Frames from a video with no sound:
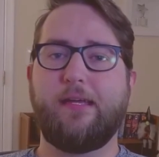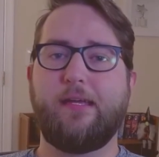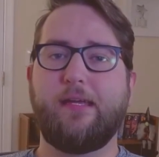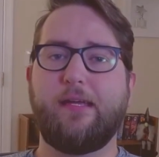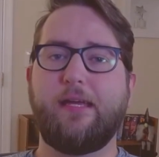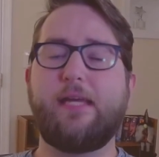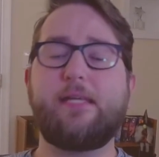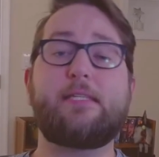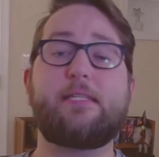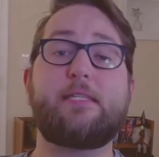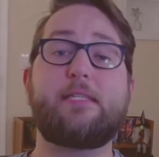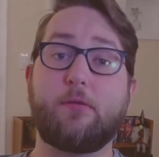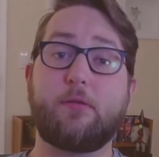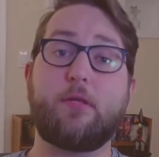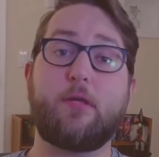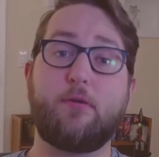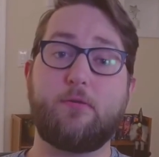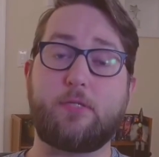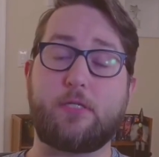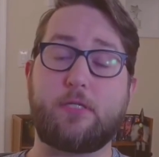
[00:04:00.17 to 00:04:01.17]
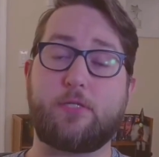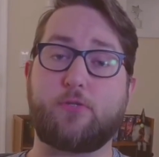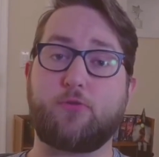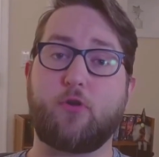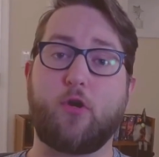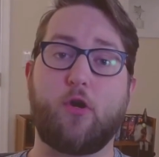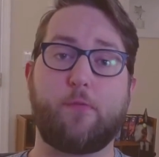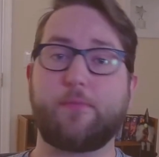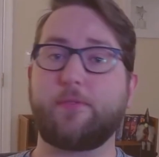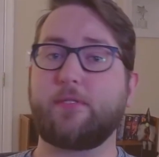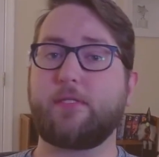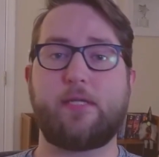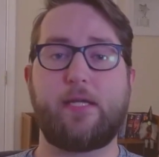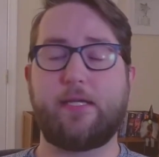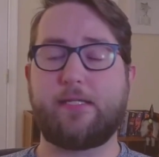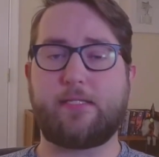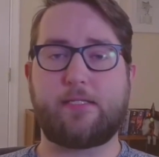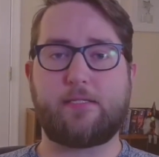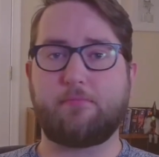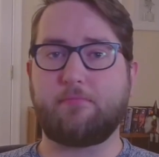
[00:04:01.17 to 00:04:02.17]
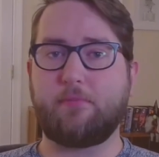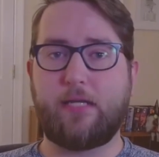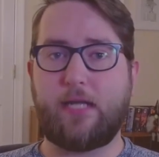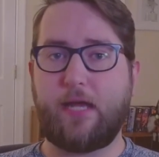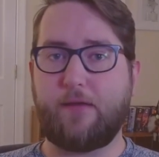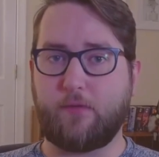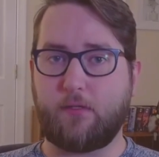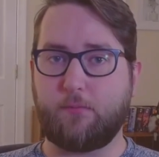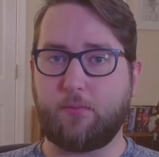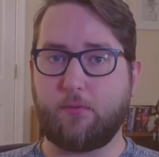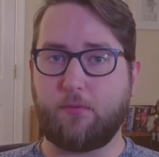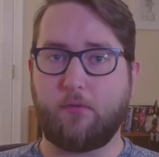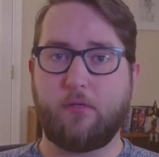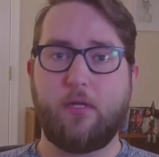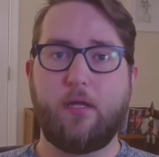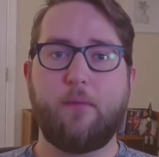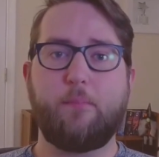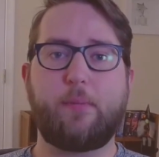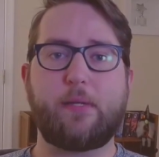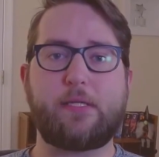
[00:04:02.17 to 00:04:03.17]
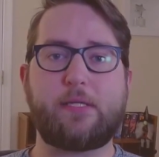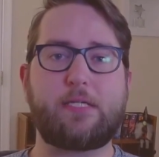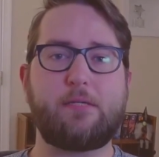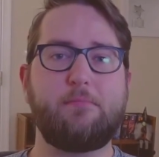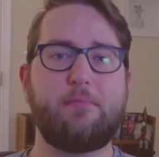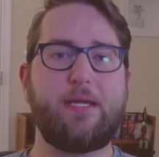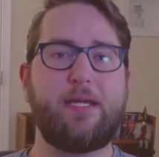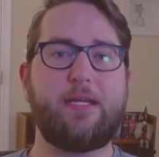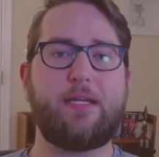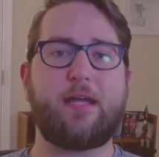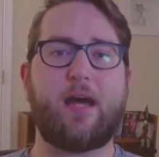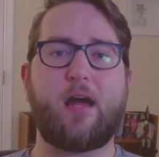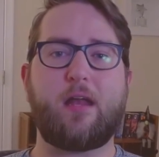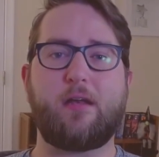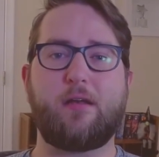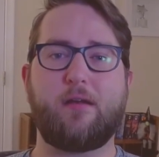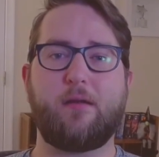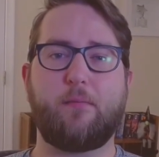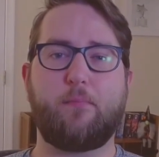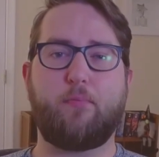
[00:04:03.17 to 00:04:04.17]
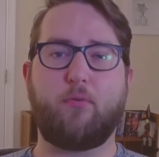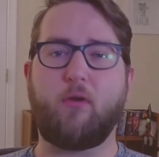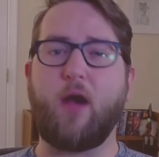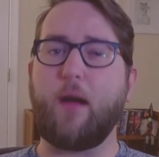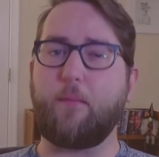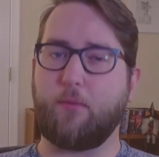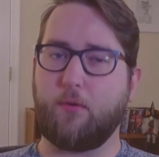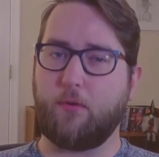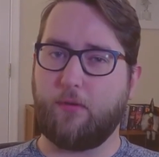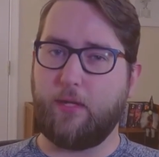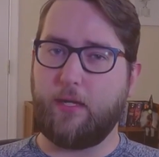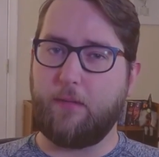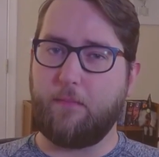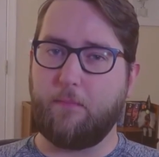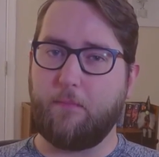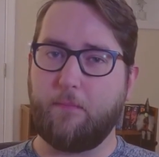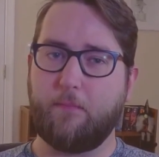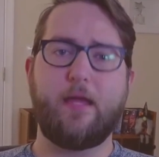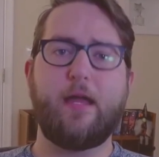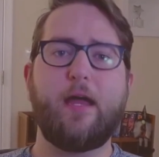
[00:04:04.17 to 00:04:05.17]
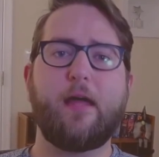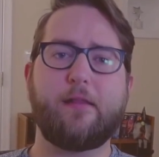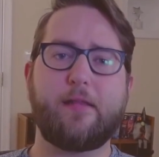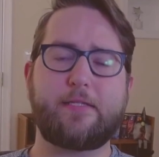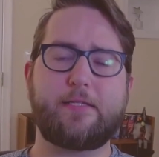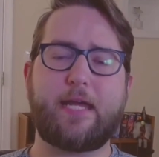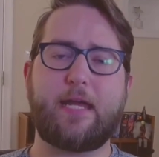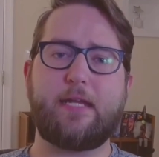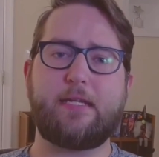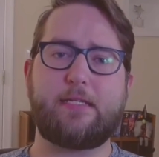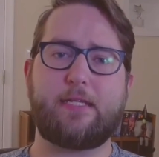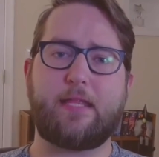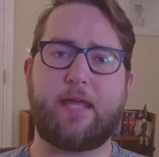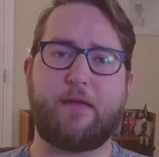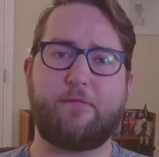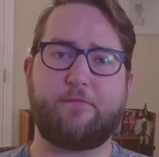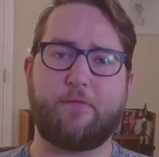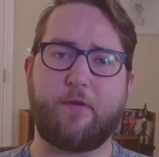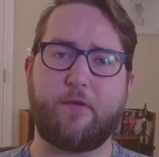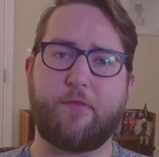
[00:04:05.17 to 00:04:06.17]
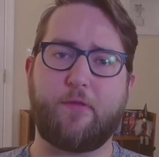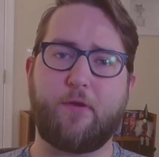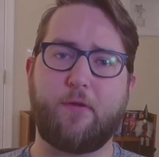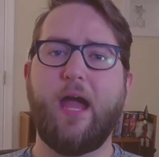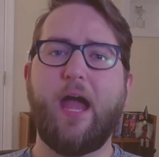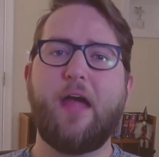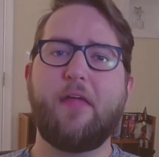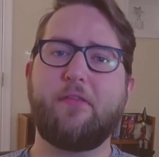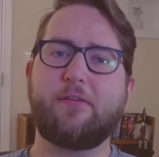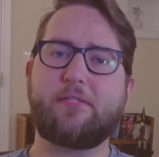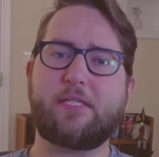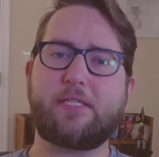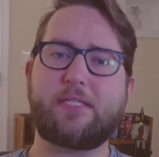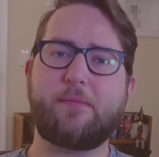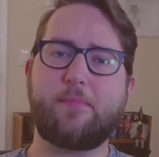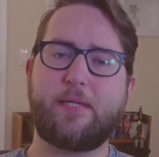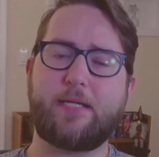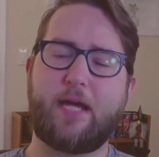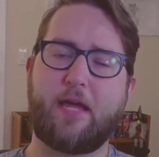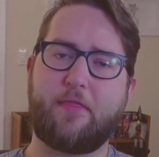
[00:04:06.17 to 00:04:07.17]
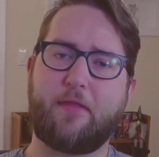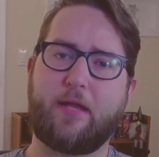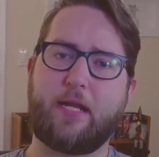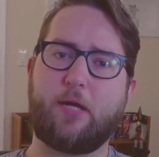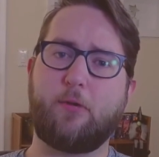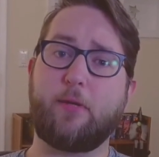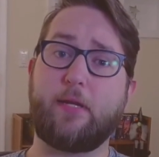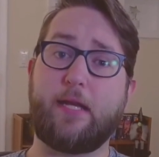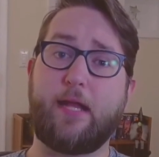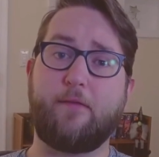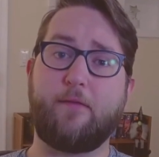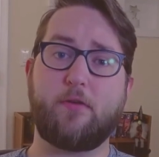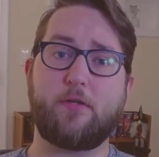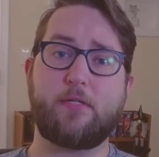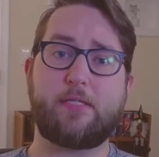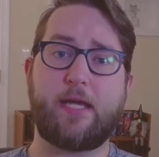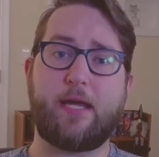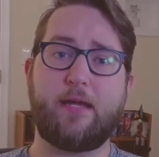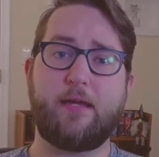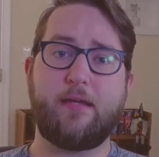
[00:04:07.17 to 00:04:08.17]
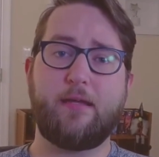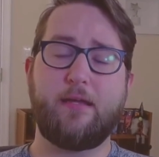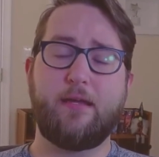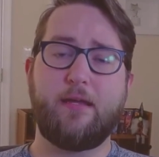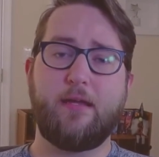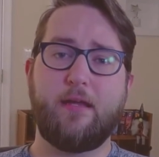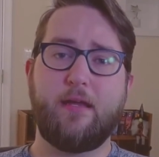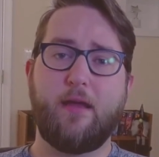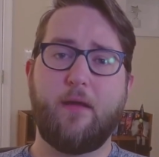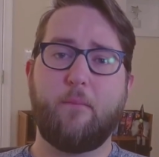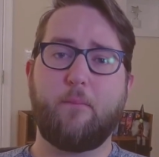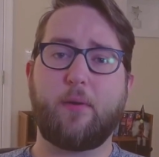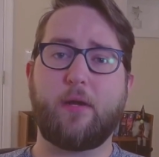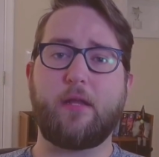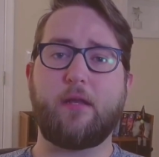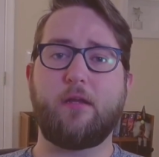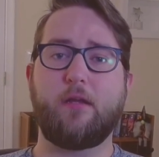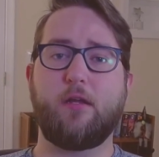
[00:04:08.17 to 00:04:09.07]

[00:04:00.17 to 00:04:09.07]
He still uses tropes, it's inevitable, but to me not properly. Let's get into that further. This is something I thought I would never say, but